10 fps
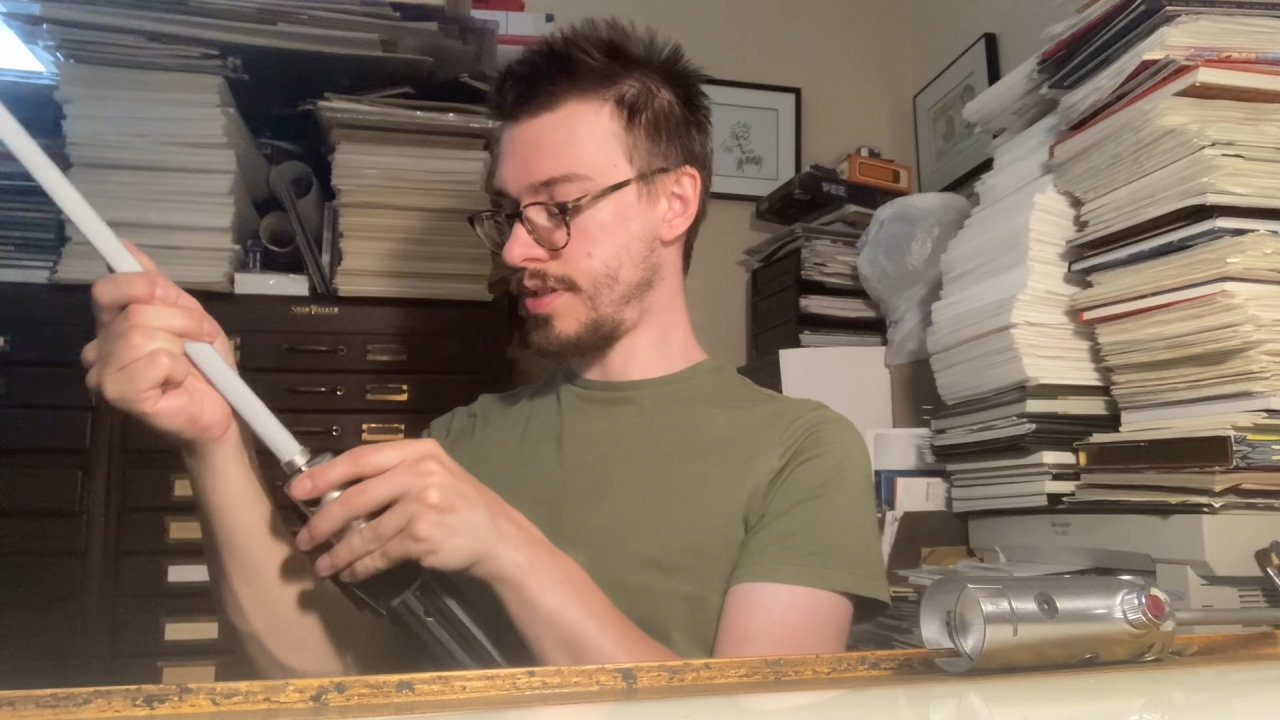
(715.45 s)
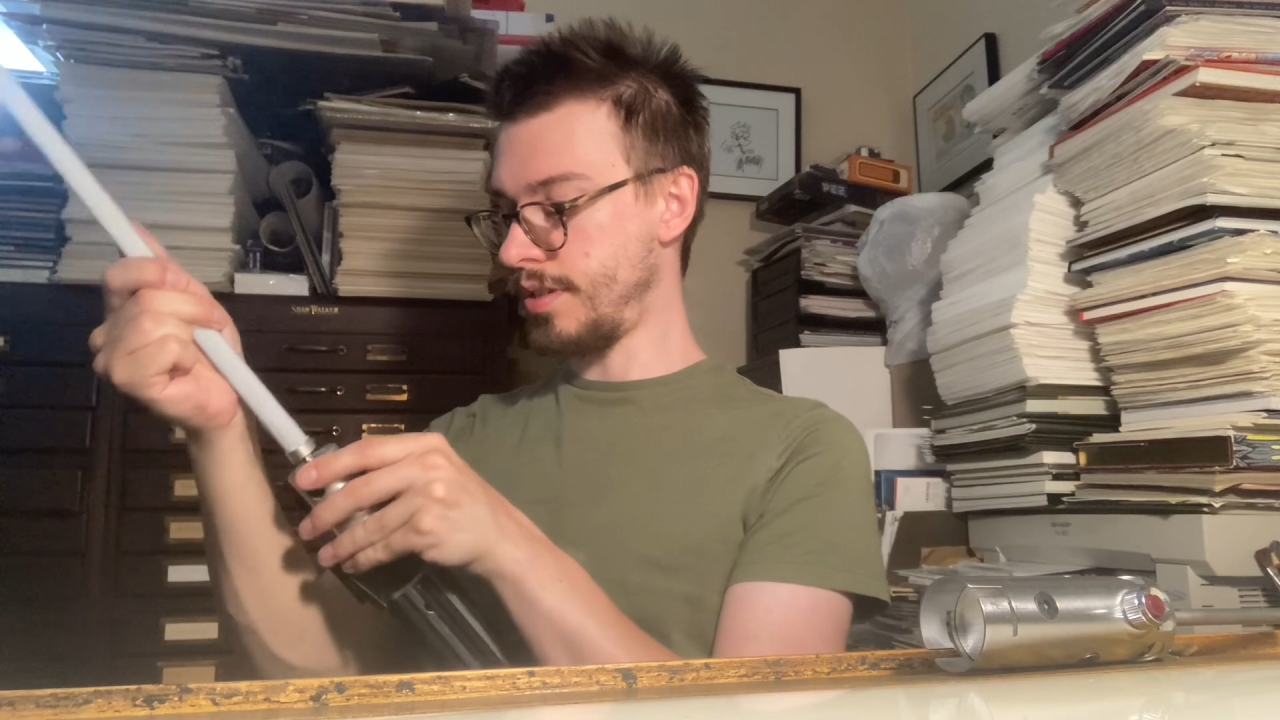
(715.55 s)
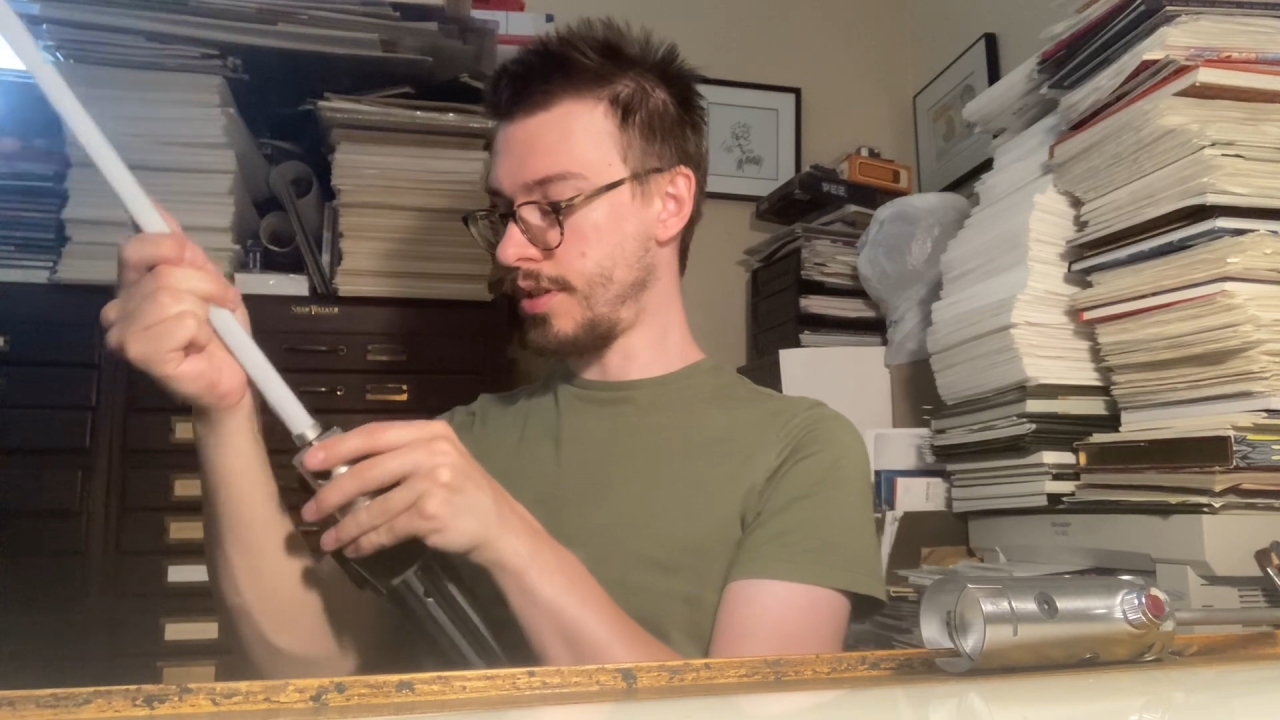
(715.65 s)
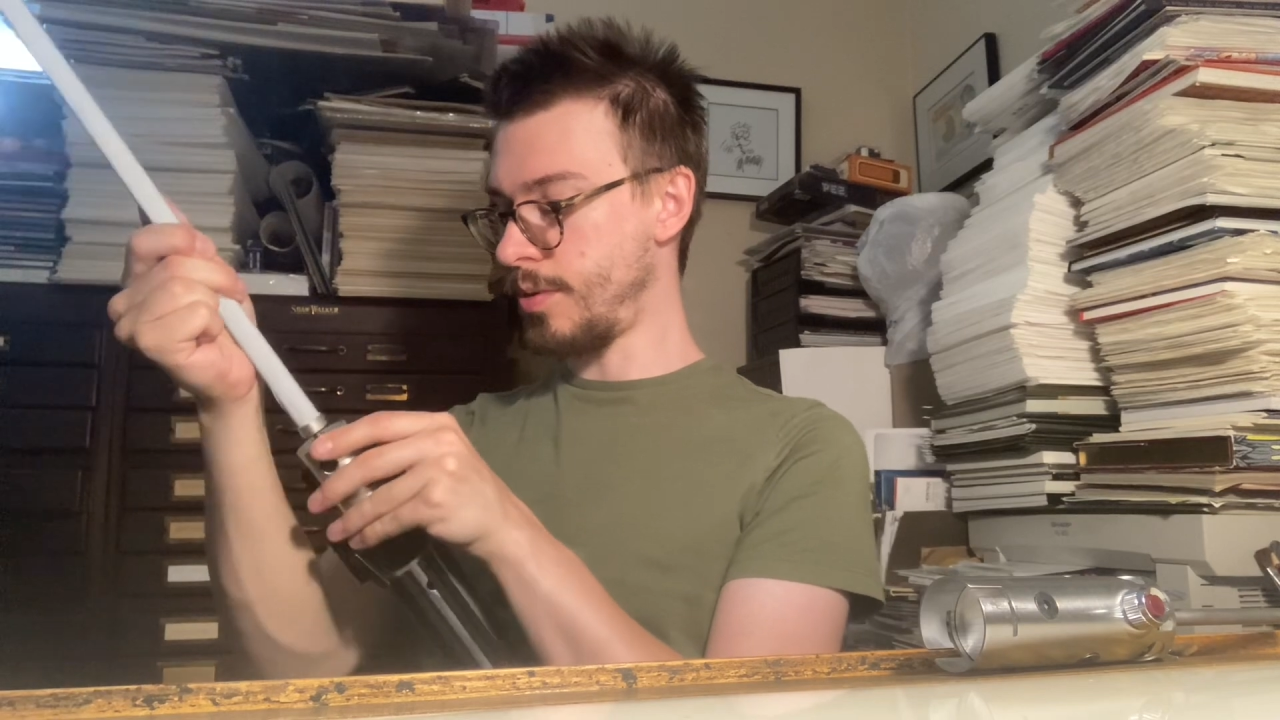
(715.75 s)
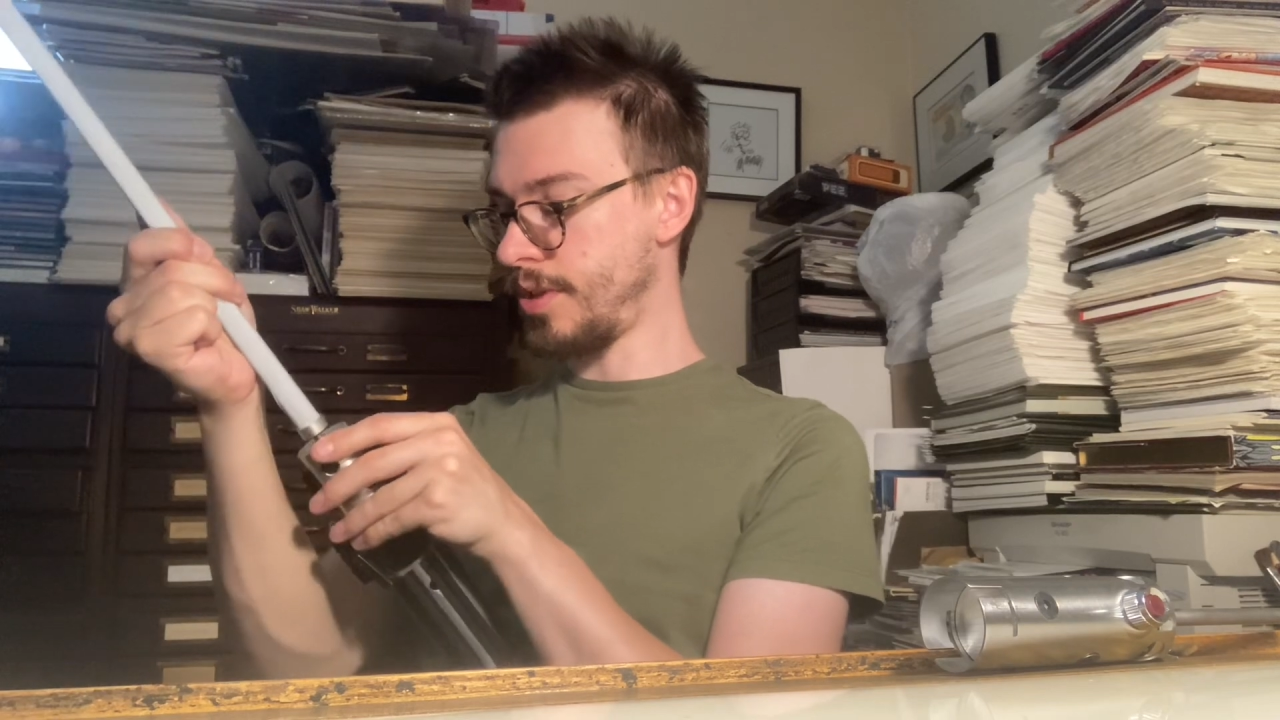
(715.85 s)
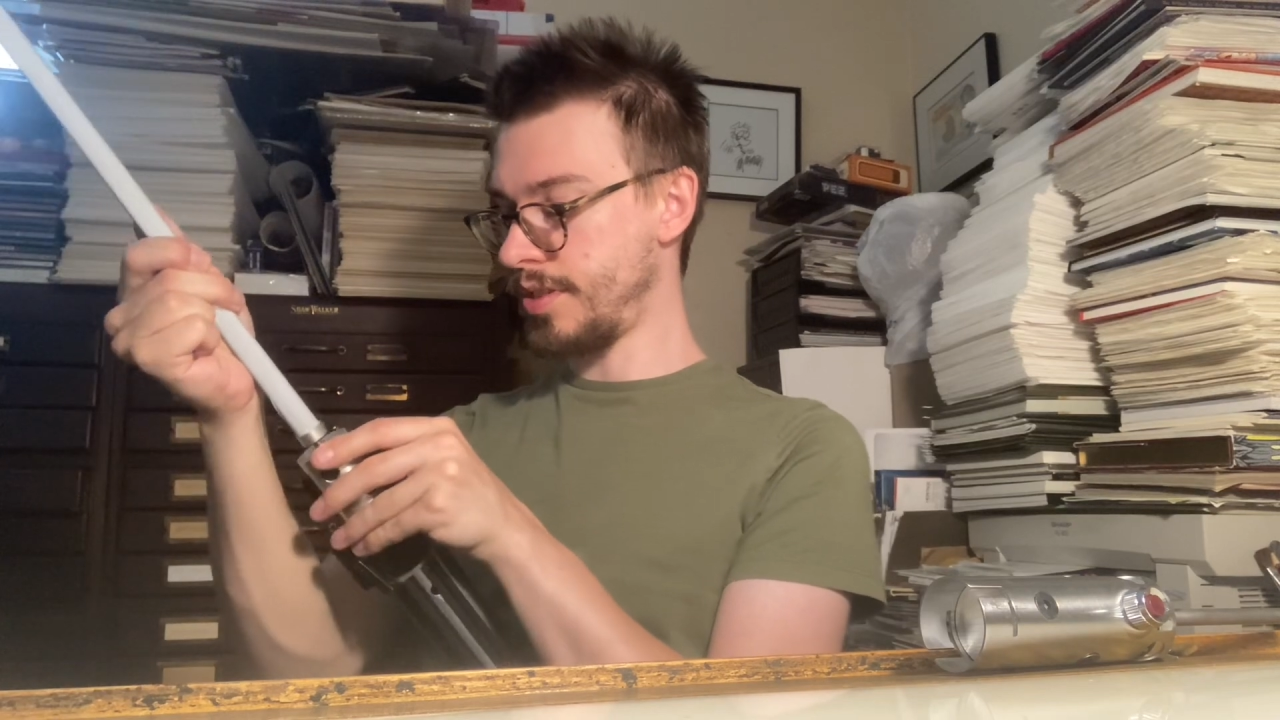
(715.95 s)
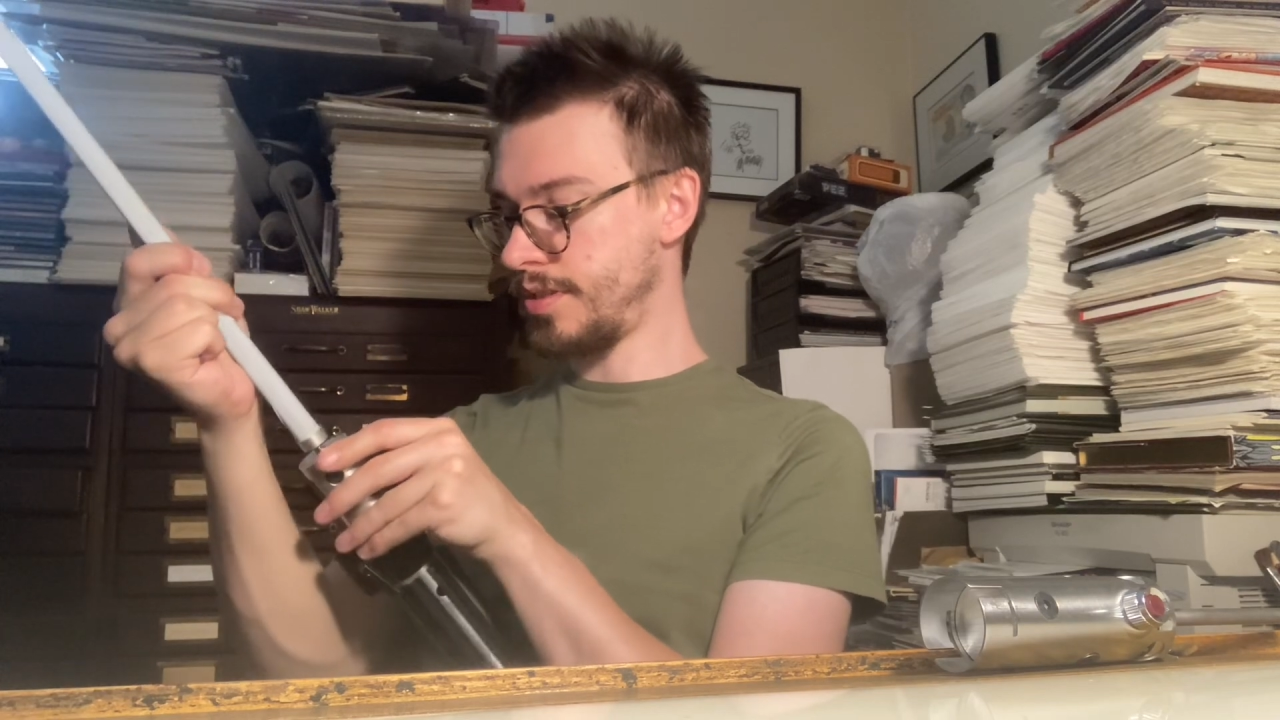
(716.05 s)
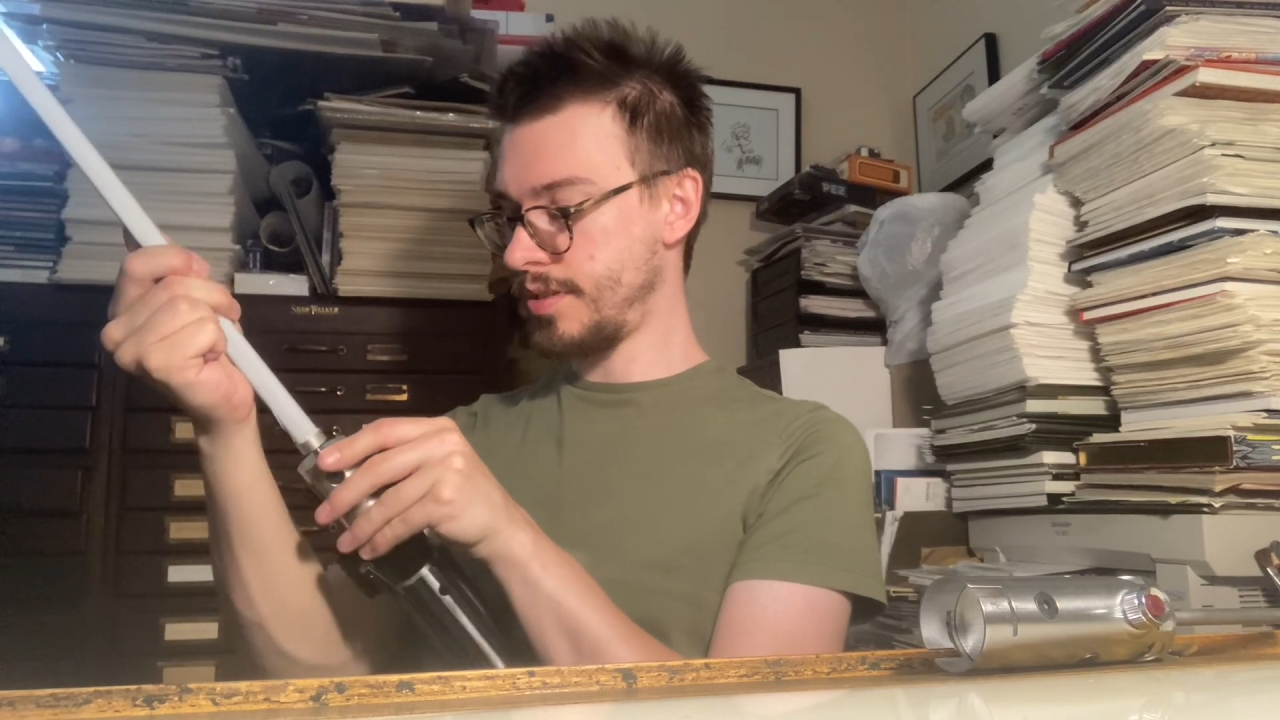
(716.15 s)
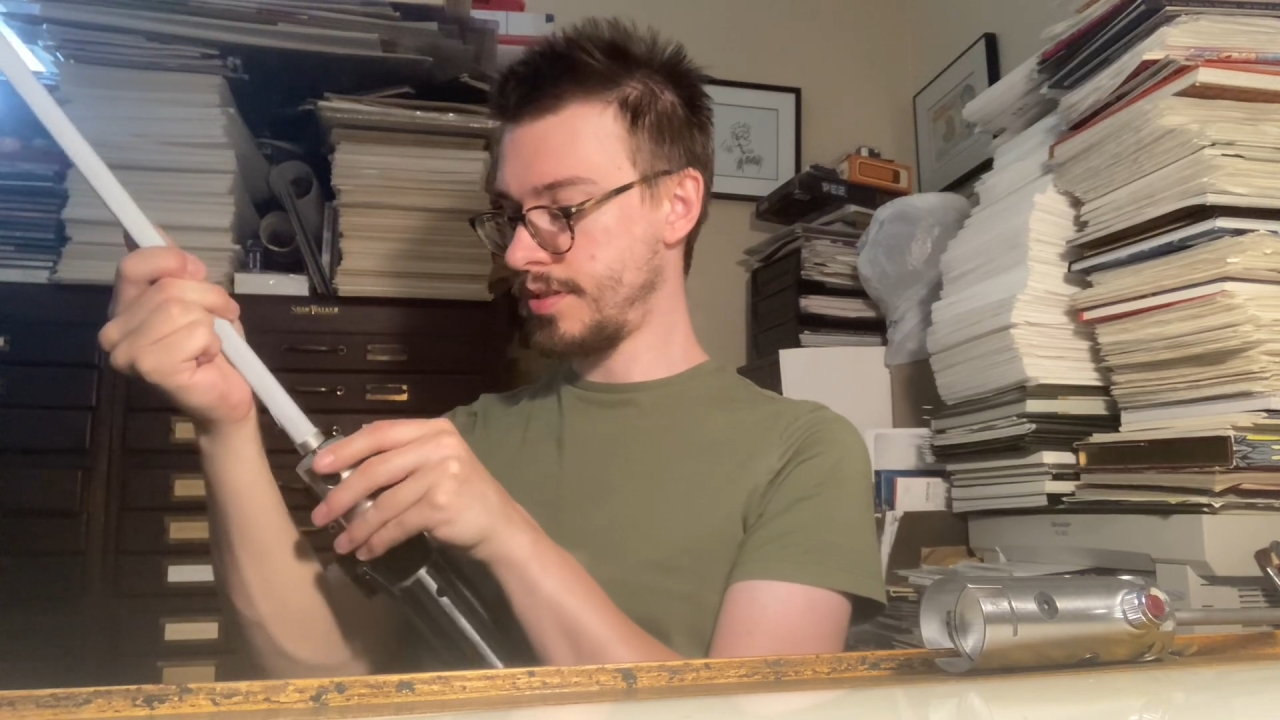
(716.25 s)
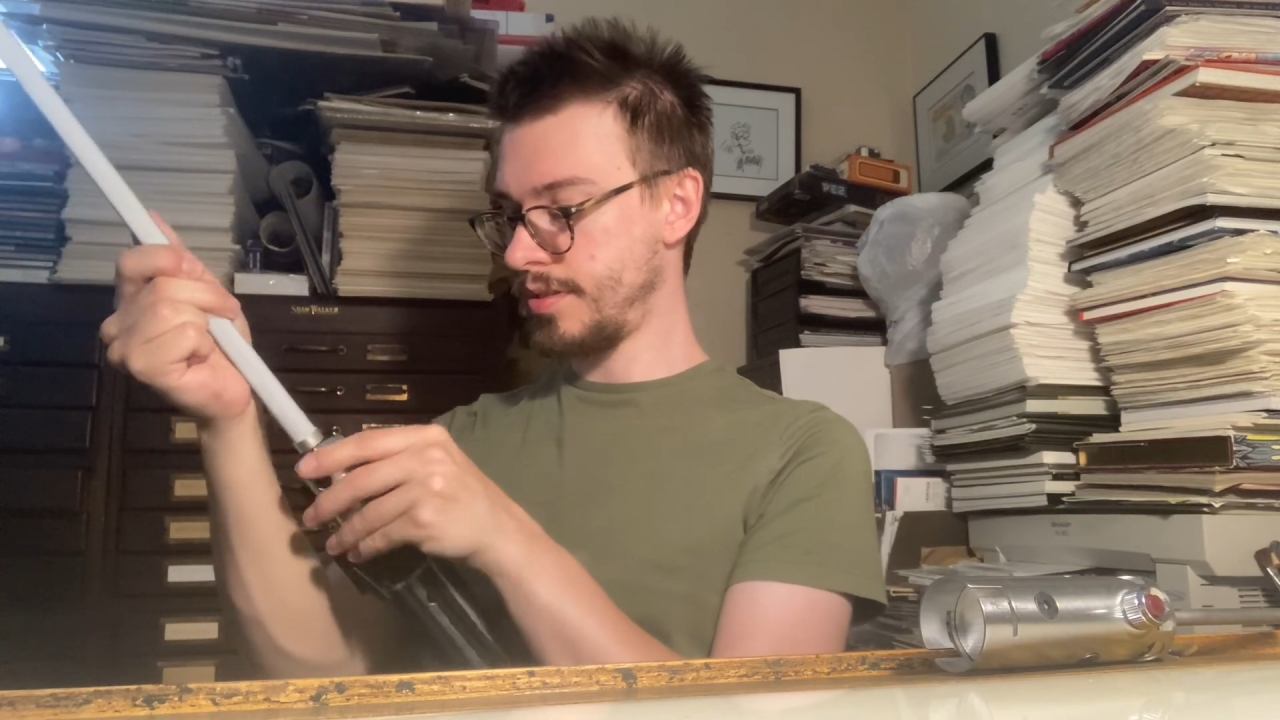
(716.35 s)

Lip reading: lowest?